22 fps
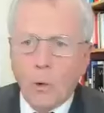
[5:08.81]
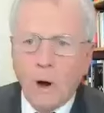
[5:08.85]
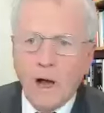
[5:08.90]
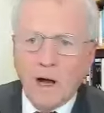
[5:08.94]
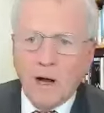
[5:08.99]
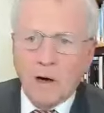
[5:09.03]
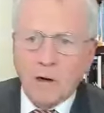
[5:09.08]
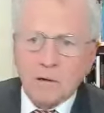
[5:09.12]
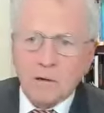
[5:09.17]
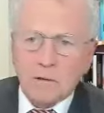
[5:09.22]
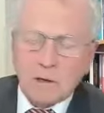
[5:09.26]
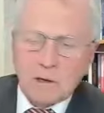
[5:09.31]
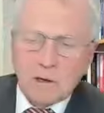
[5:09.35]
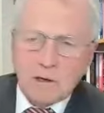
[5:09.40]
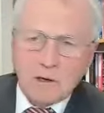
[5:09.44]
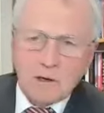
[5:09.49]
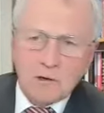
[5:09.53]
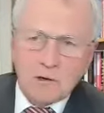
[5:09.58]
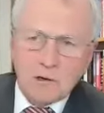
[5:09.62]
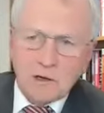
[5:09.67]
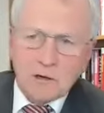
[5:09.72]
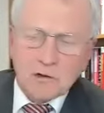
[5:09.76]
Well,
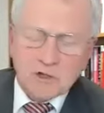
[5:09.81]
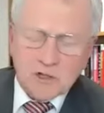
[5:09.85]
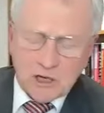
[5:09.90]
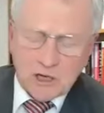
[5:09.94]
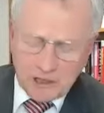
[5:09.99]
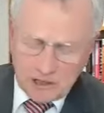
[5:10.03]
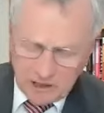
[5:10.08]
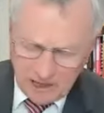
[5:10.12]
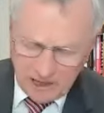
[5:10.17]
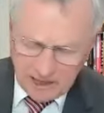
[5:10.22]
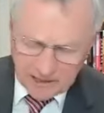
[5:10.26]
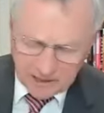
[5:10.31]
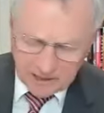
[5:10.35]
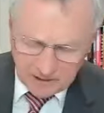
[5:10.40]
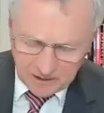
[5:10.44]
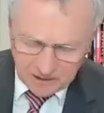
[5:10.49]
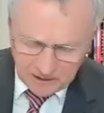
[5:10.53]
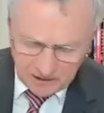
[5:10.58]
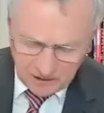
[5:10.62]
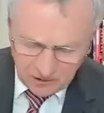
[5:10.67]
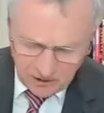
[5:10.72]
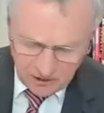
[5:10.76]
you say
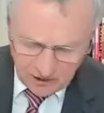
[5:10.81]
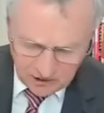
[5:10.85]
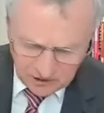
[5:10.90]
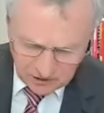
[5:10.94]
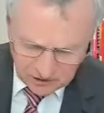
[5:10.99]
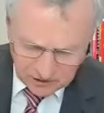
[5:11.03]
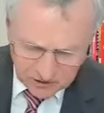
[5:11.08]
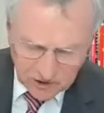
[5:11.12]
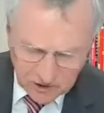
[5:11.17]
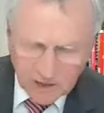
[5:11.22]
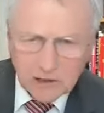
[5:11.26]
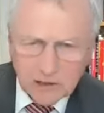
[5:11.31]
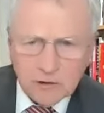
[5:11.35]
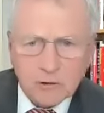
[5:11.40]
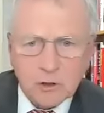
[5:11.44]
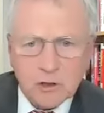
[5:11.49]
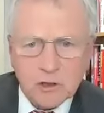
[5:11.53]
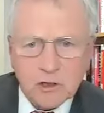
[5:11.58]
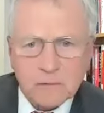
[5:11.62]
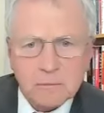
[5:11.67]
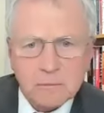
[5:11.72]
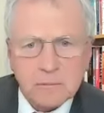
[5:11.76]
you
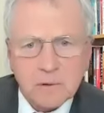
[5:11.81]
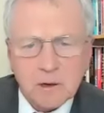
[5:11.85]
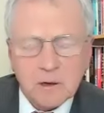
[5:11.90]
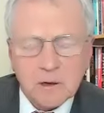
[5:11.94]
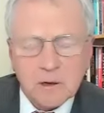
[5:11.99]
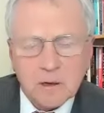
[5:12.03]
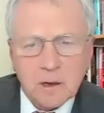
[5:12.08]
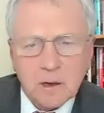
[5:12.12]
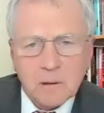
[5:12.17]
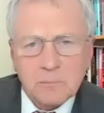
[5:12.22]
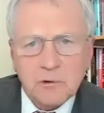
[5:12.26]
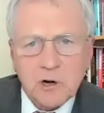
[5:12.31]
got a